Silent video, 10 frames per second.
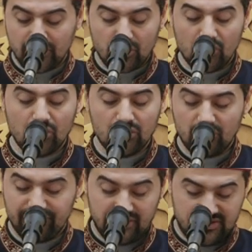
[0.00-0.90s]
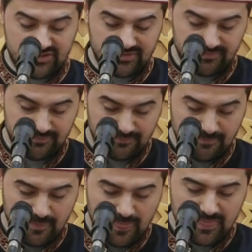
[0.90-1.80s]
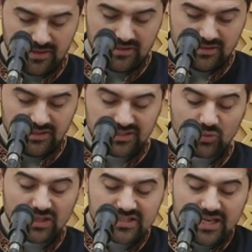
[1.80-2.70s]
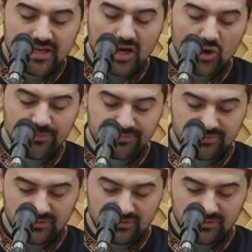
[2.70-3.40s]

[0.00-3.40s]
for all of us. It was a hope,